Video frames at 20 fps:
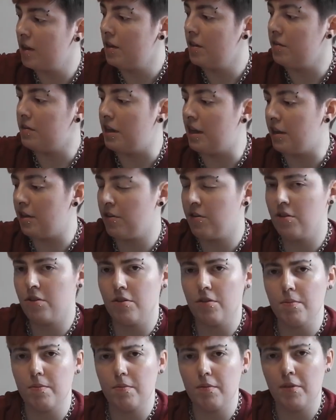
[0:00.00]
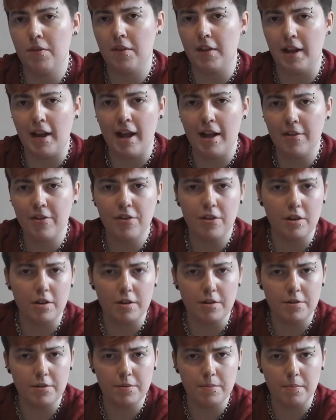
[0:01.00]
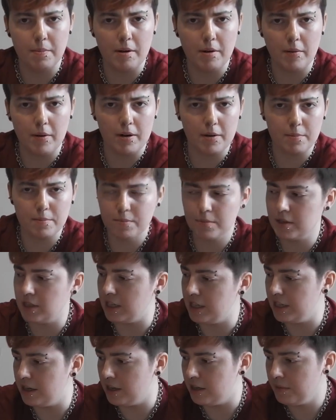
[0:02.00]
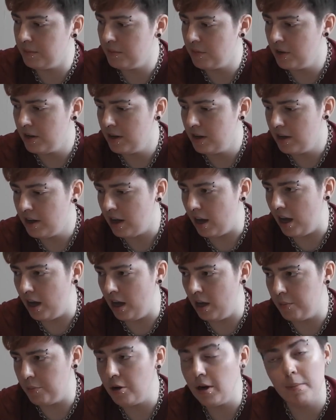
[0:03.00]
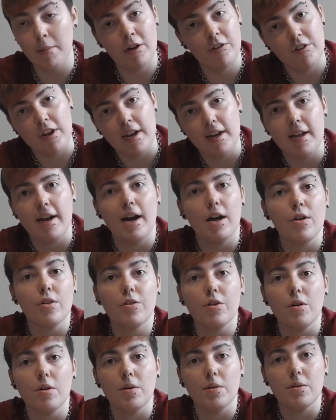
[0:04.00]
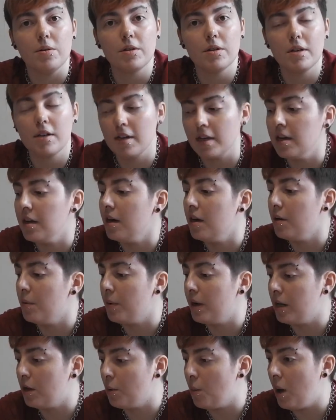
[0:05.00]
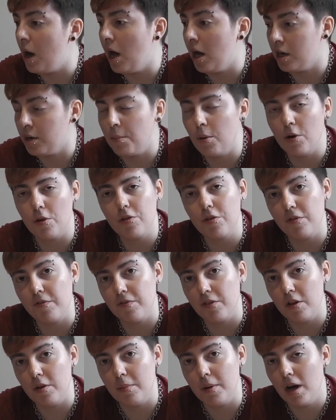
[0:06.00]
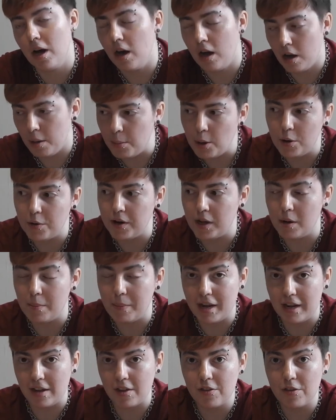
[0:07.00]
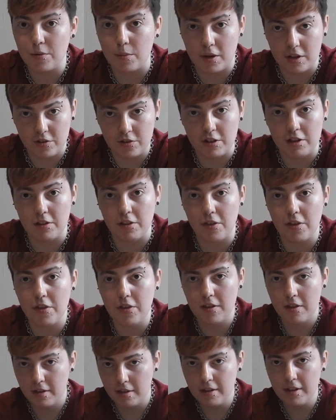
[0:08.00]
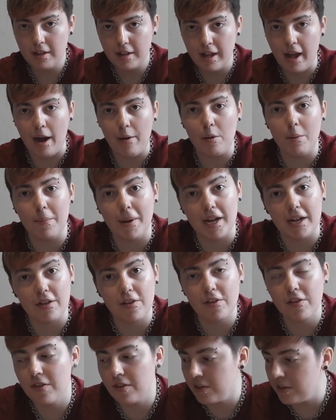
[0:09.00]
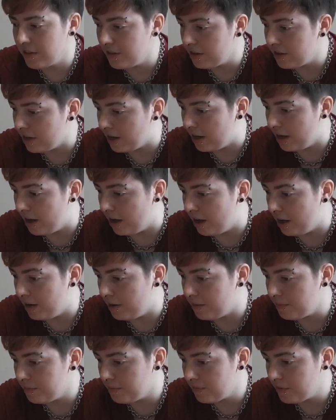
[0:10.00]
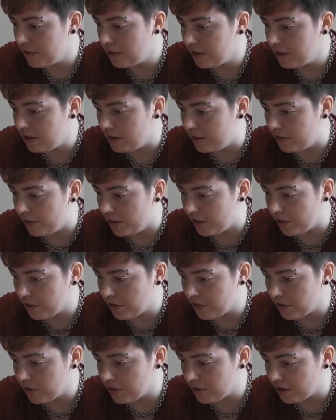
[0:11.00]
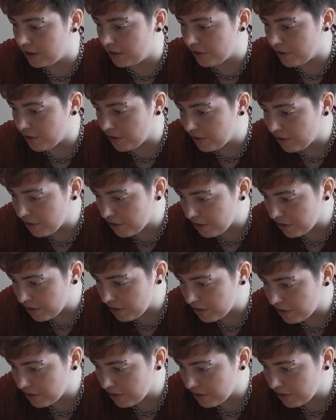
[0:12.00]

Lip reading: this glass and mirror cleaner. Pretty much any household cleaner will work. Most of them are ammonia based, which is our base in this instance.